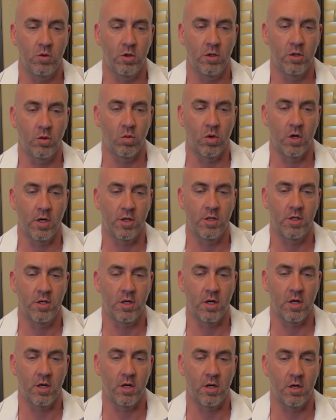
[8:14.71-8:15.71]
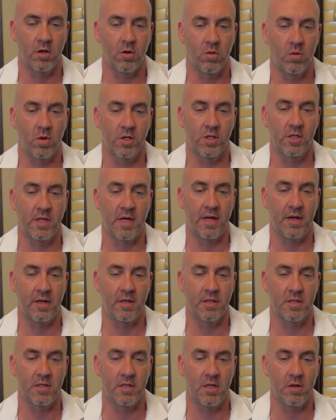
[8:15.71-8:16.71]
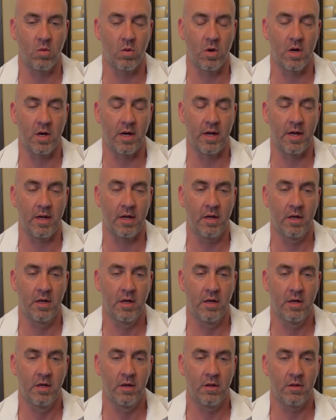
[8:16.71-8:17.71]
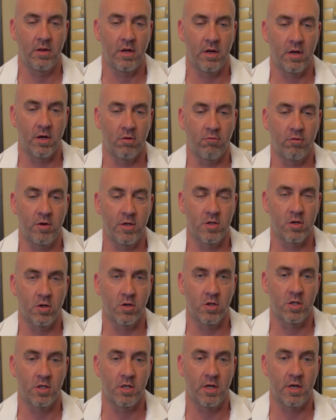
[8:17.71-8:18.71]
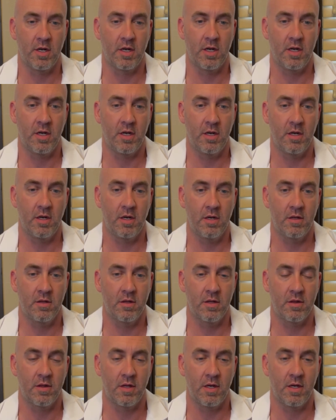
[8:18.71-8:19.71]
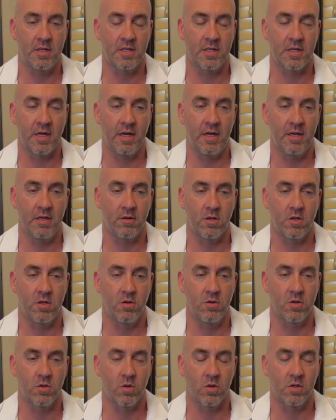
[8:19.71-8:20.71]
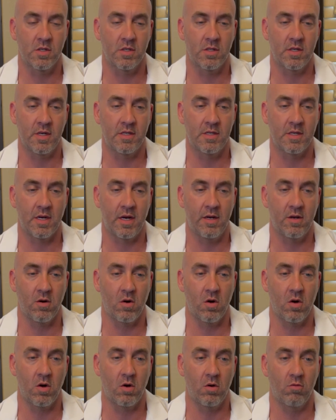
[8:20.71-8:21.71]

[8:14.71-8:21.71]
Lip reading: You can watch that and see why their research study that they cite, the two sources they cite, are